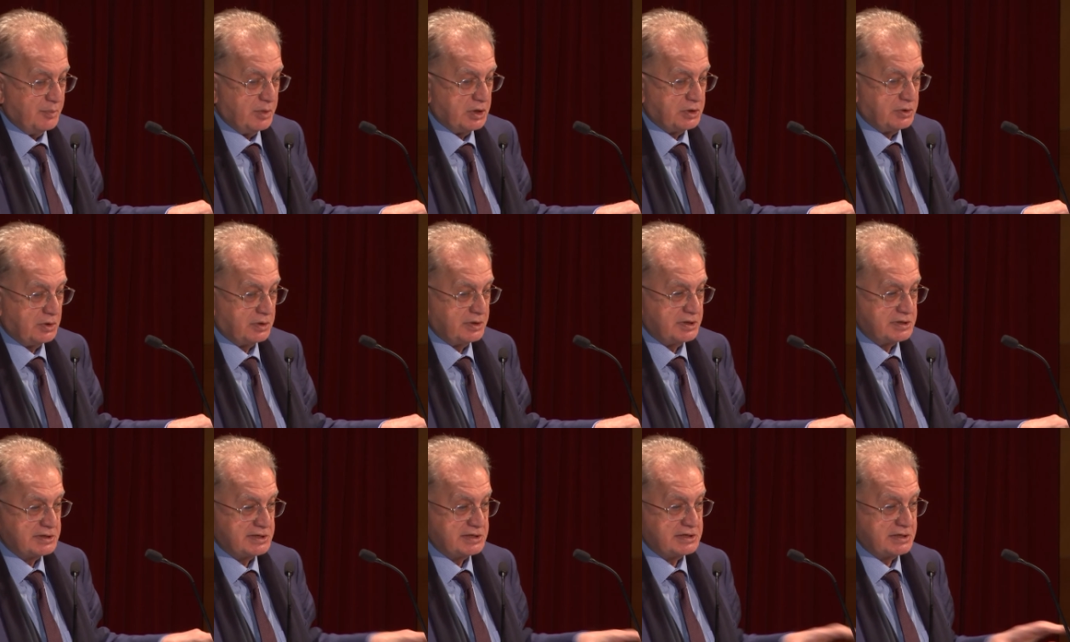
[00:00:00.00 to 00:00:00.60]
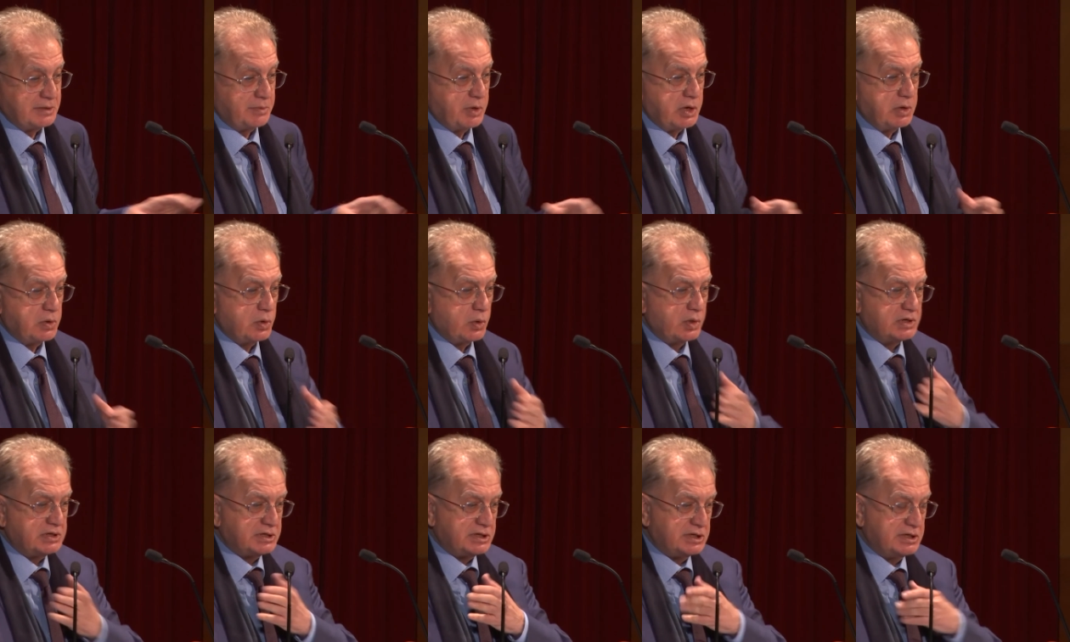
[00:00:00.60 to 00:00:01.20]
because the system here
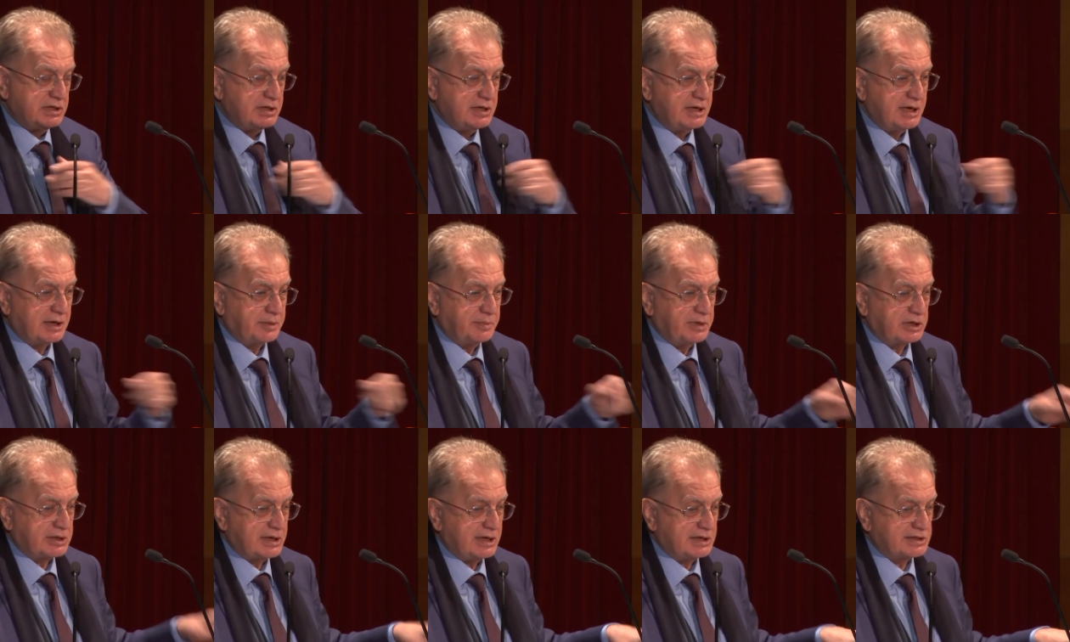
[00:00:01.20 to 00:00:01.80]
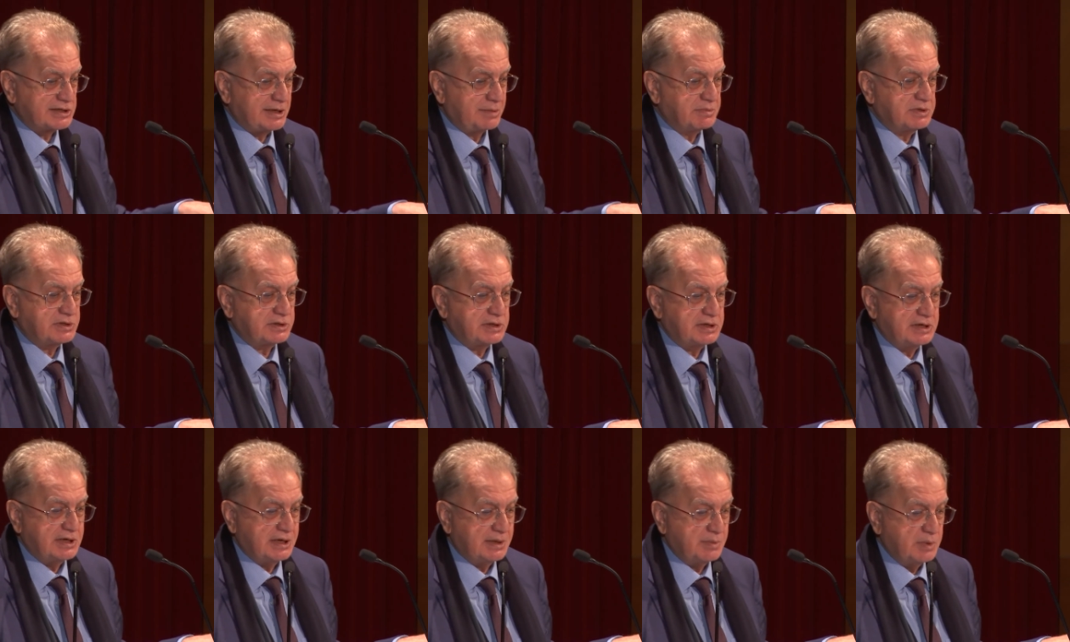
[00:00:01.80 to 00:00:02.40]
you see the Hermitage
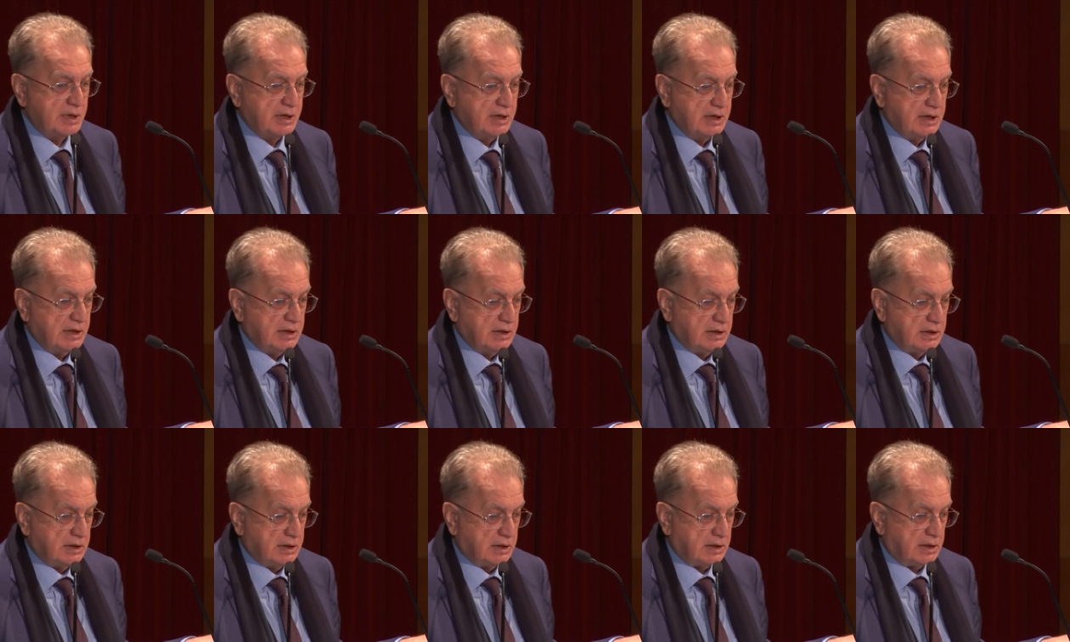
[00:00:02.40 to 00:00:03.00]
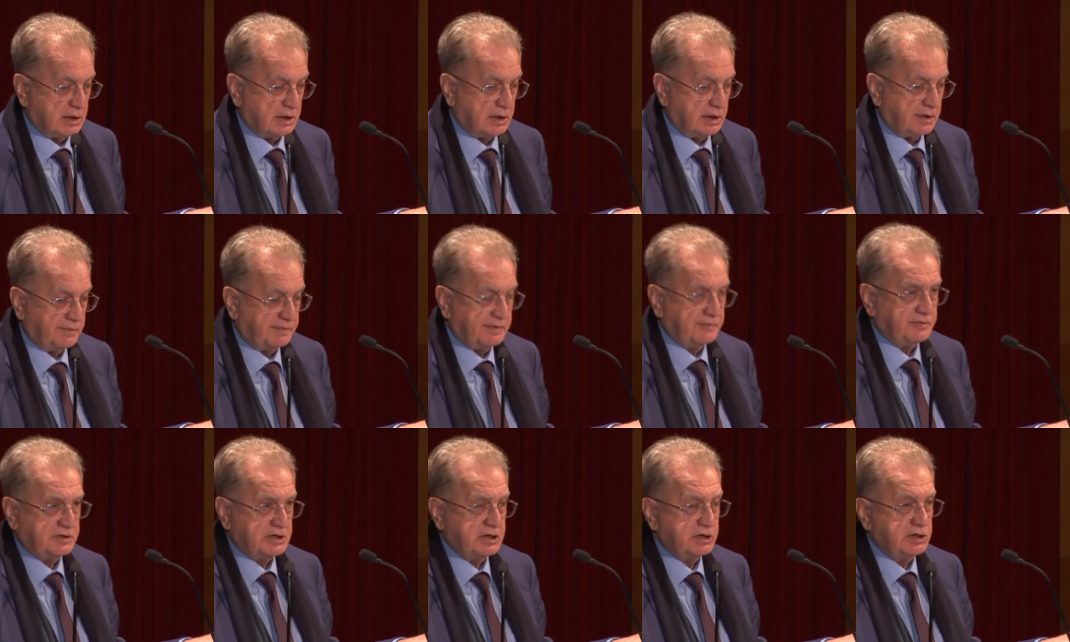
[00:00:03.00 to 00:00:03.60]
Amsterdam, uh,
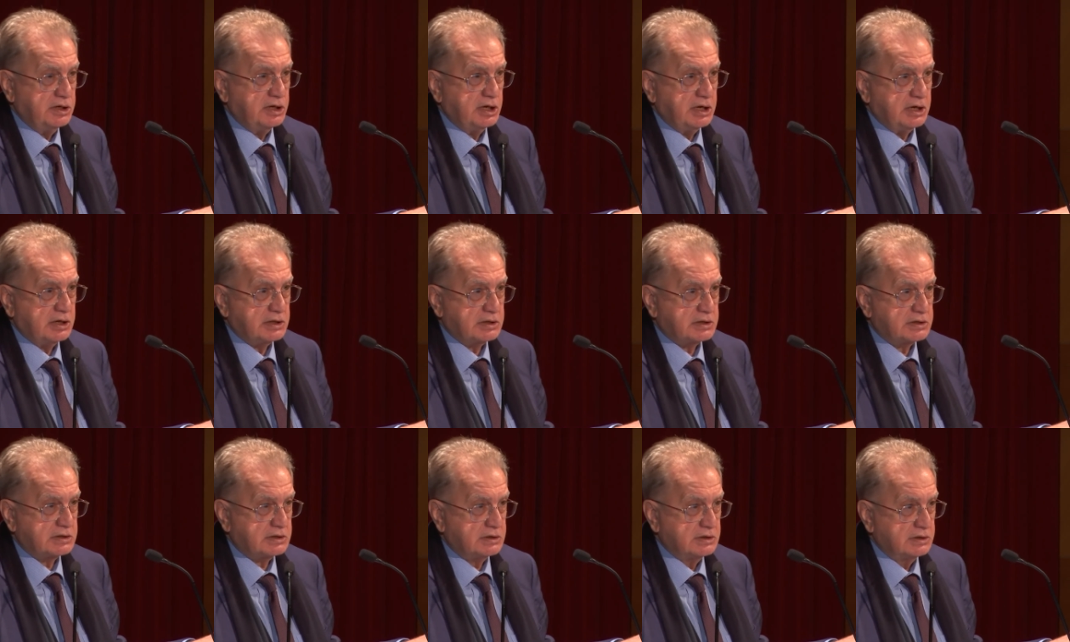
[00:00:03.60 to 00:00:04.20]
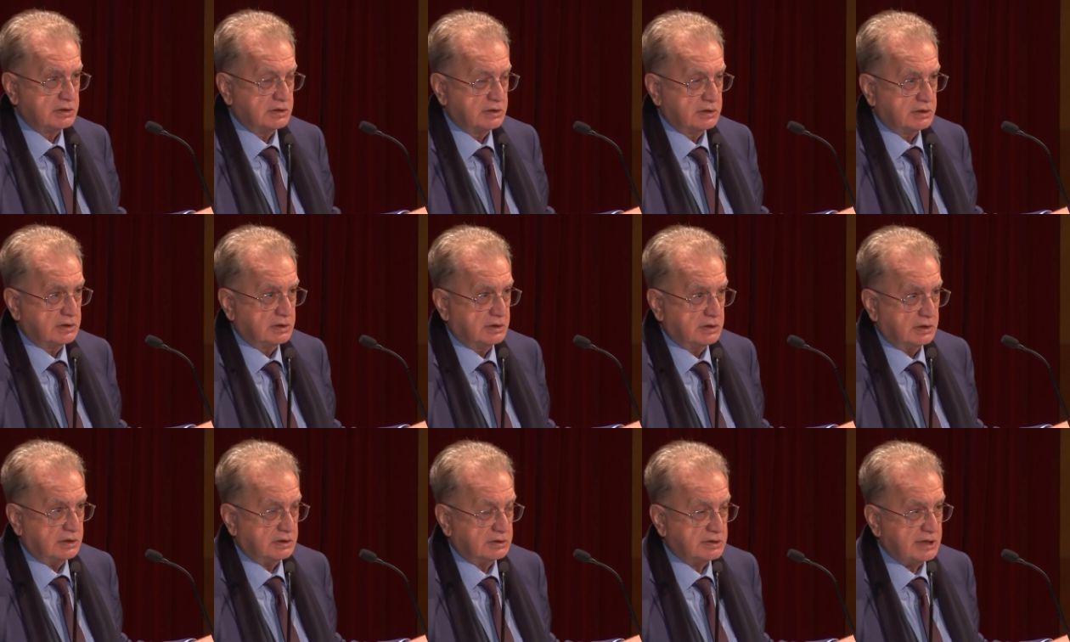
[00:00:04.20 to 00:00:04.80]
fifteen years
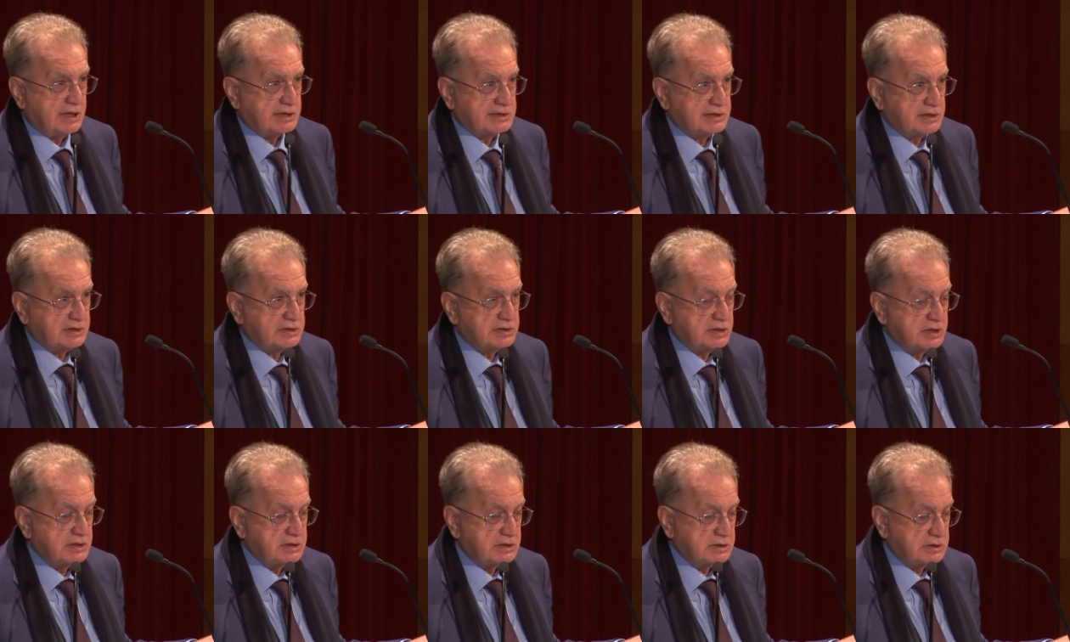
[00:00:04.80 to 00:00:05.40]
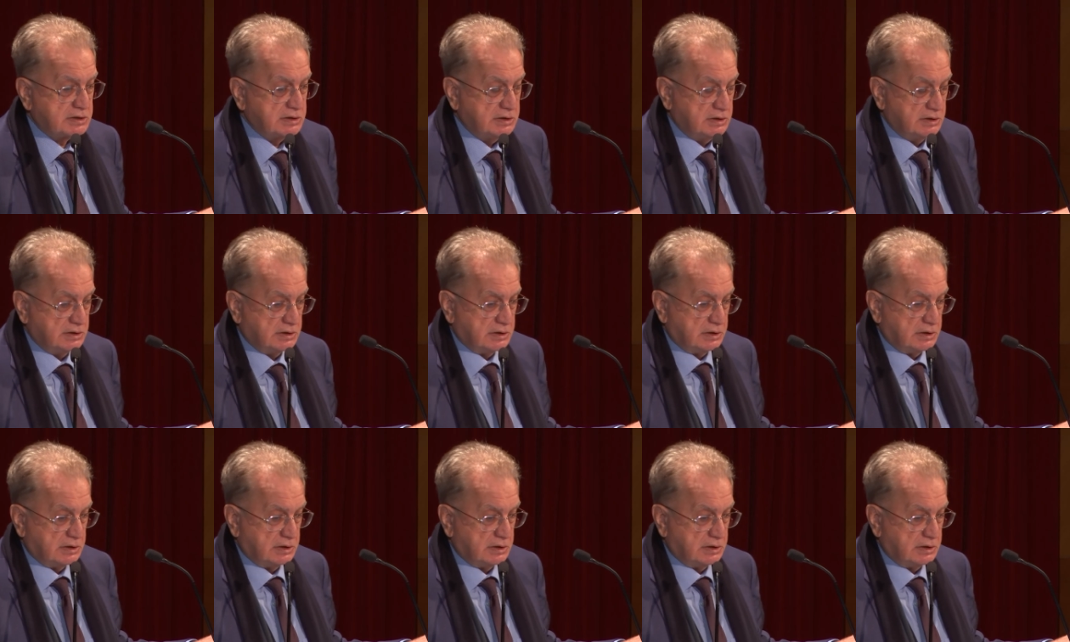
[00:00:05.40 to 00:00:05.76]
It does exist.